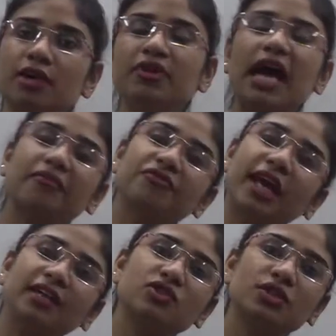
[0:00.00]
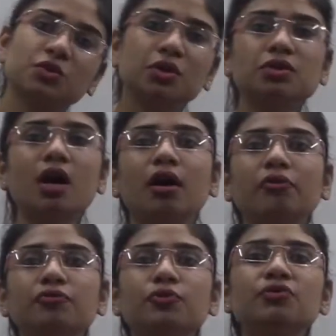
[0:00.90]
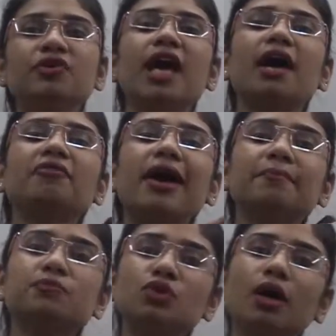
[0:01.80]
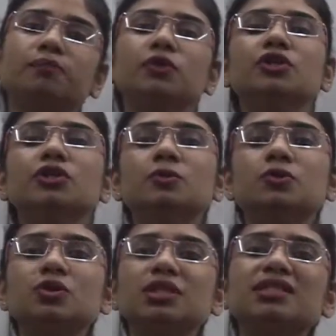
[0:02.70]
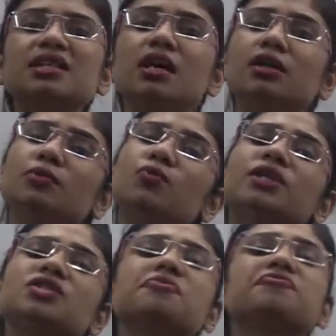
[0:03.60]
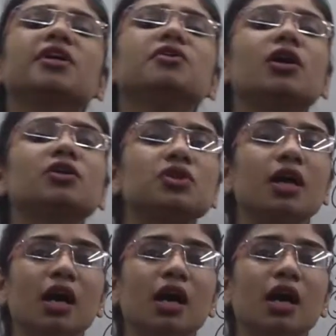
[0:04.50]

we have digested our food, we have absorbed the nutrients. Now, what if we are not